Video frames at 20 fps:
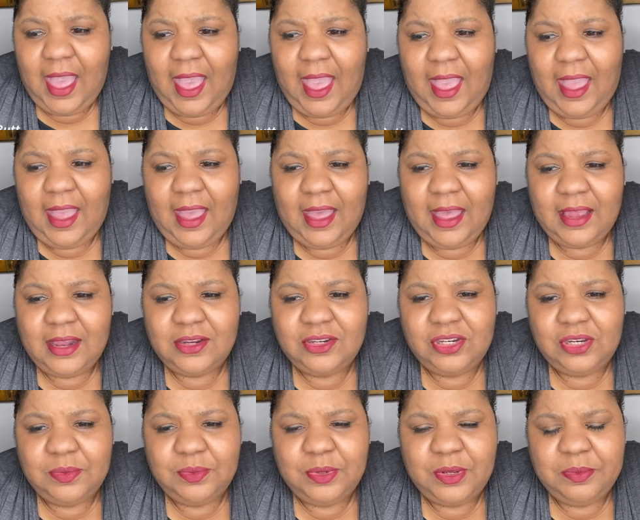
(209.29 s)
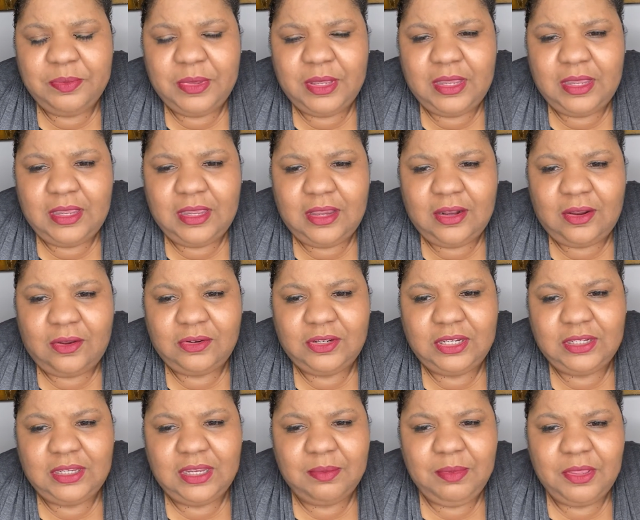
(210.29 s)
and she put me,
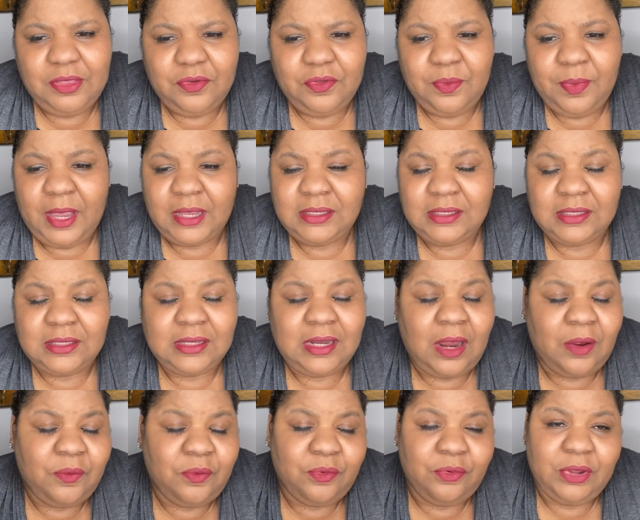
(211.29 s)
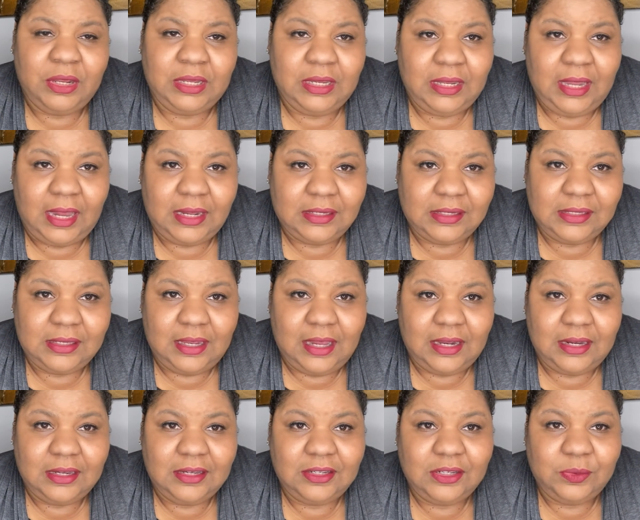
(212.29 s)
she took me through the paces, and I really like this
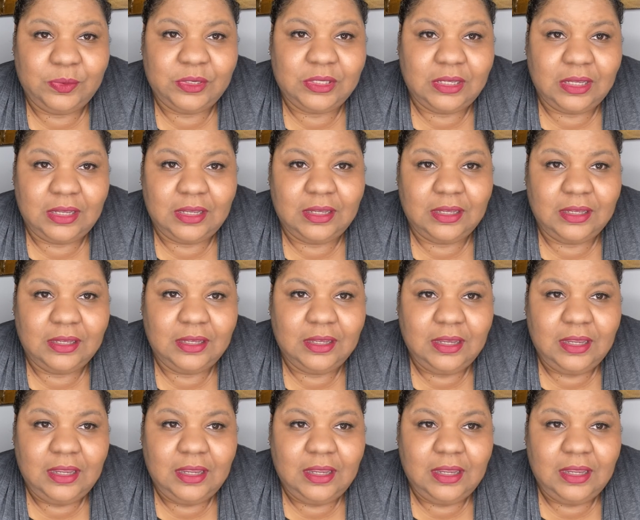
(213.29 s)
lady. She was a